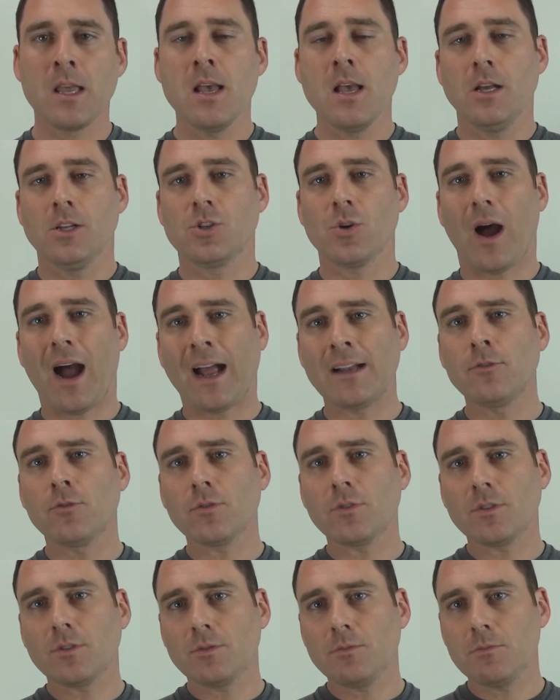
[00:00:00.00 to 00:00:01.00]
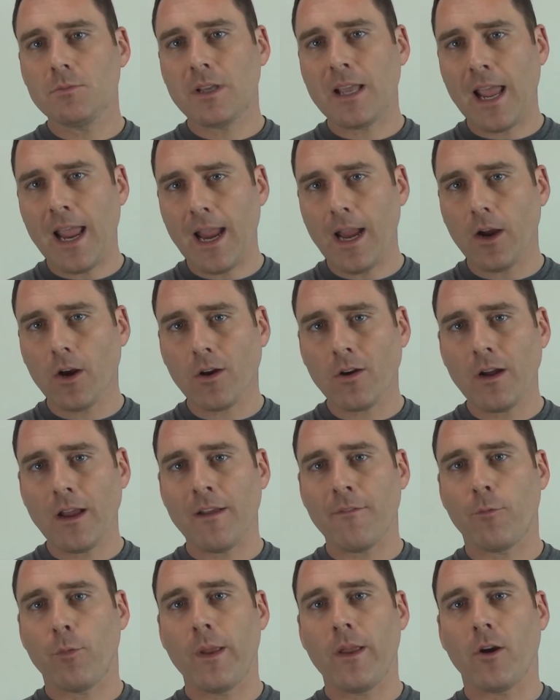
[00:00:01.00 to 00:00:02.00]
So I don't care
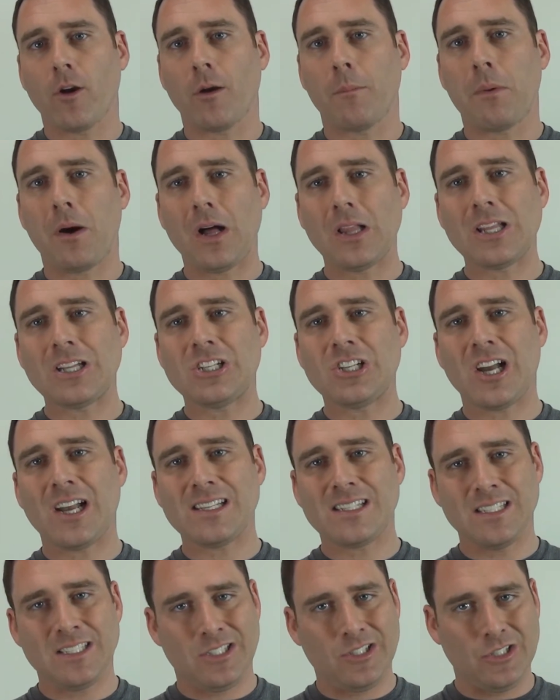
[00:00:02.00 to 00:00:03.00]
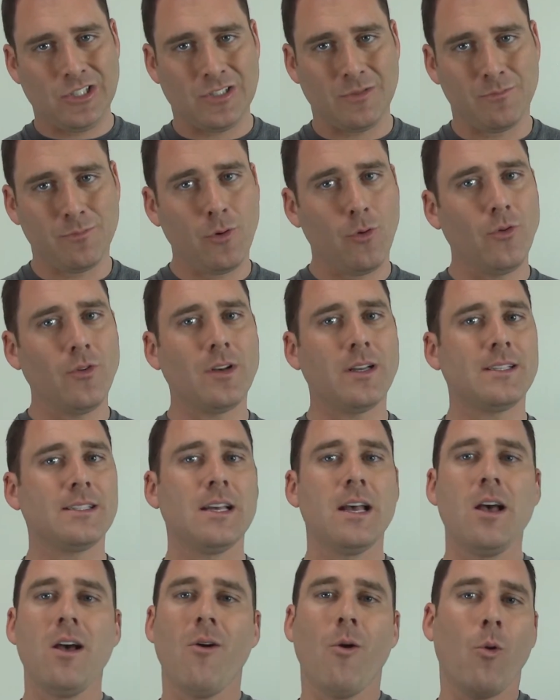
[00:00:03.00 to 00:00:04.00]
if we are apologizing to
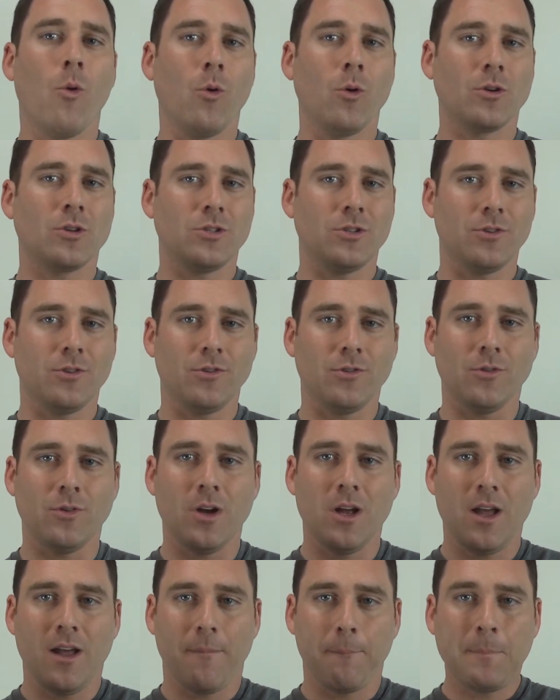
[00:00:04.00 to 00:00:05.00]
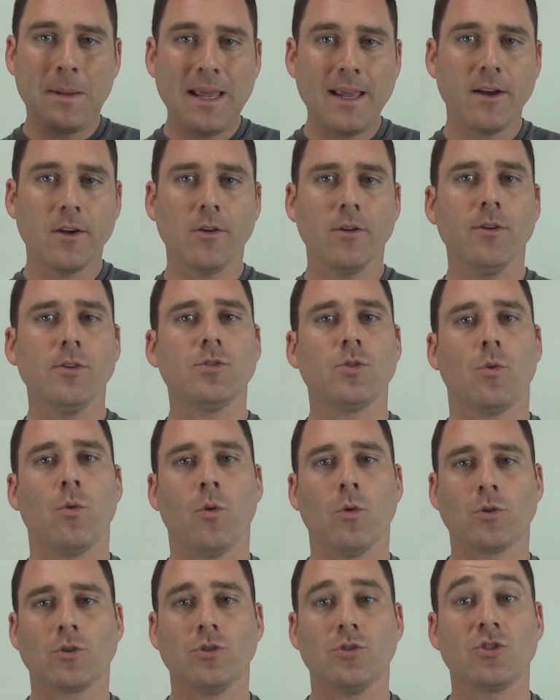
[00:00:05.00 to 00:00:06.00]
subordinates or to peers
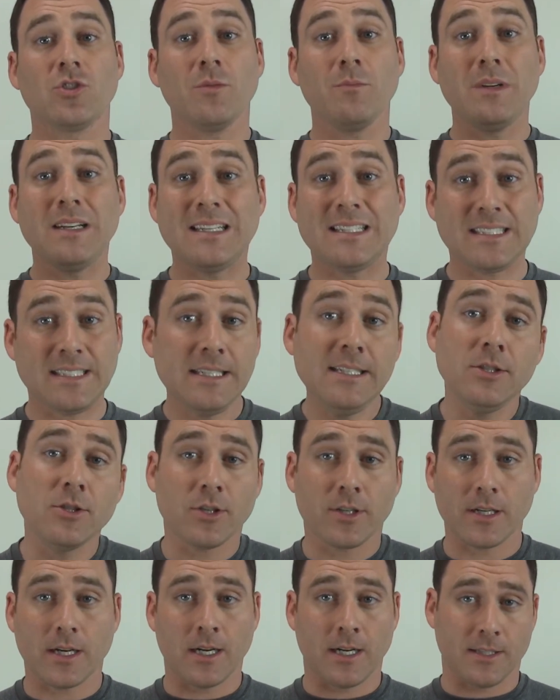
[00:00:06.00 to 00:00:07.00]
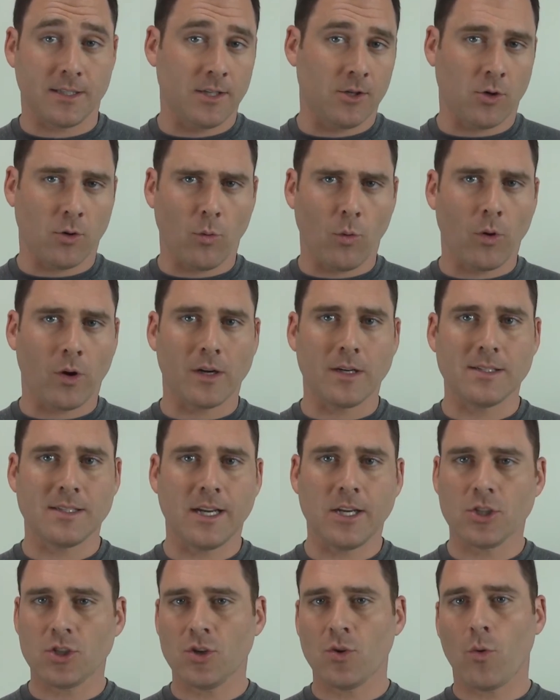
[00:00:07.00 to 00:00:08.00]
or to somebody senior to us in our
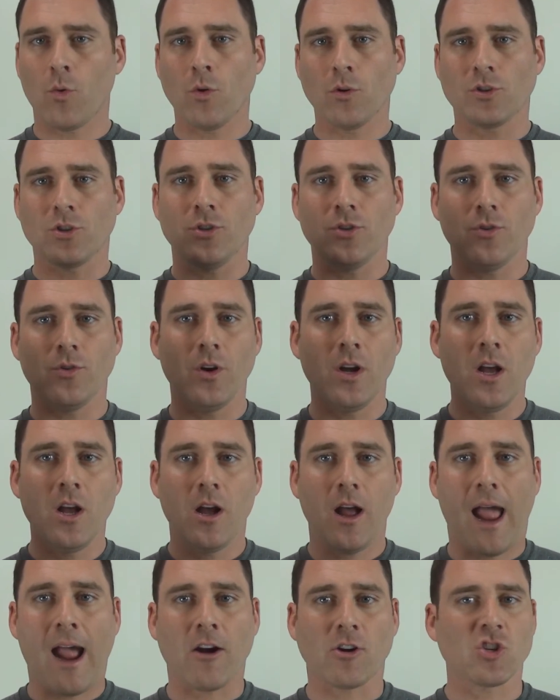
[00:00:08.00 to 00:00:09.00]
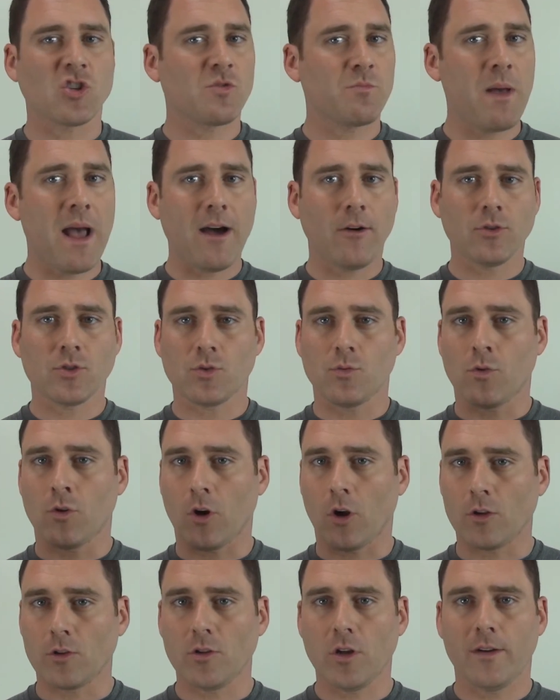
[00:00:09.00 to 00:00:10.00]
organization or to our spouse
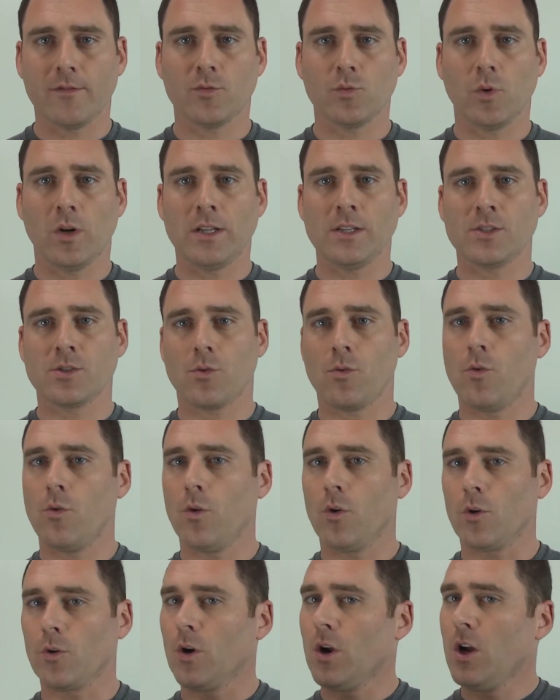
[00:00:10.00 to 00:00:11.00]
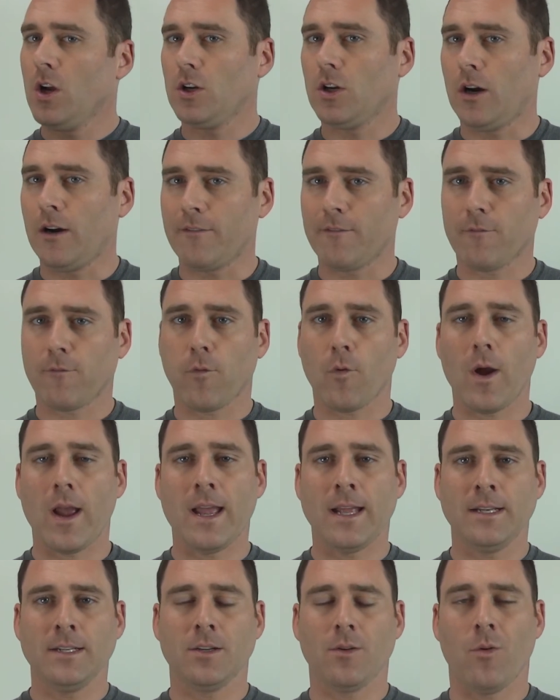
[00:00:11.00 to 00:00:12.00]
or our loved ones or a
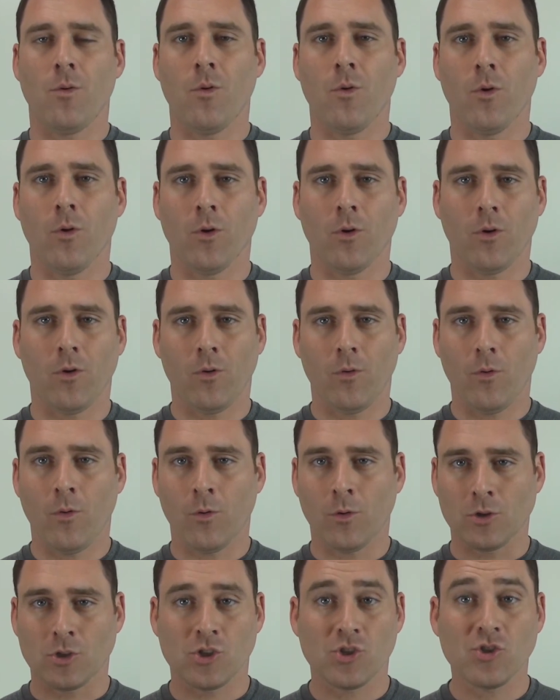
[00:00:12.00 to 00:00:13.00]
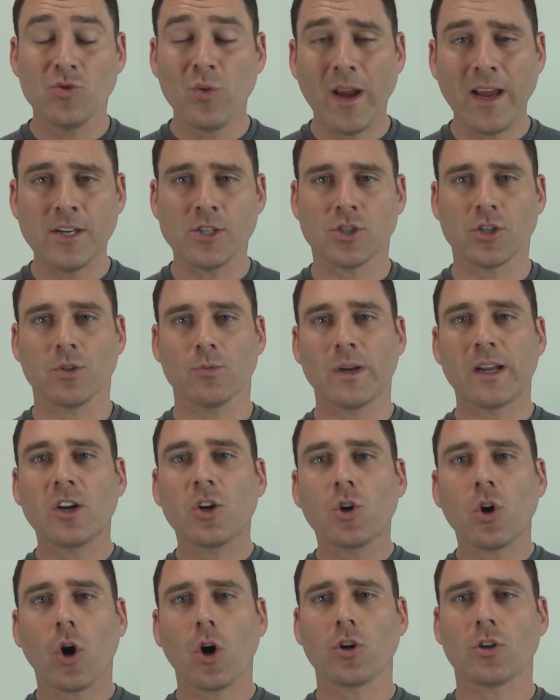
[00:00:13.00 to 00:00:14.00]
friend or a stranger.
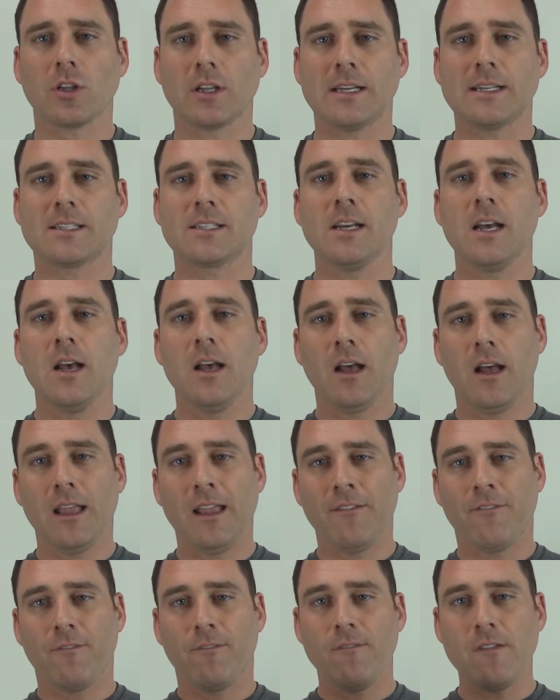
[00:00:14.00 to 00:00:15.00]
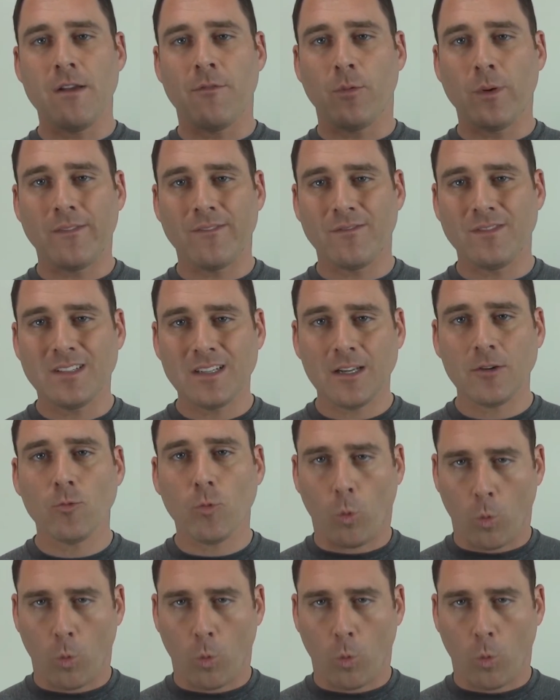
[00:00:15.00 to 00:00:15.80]
Regardless, if we've done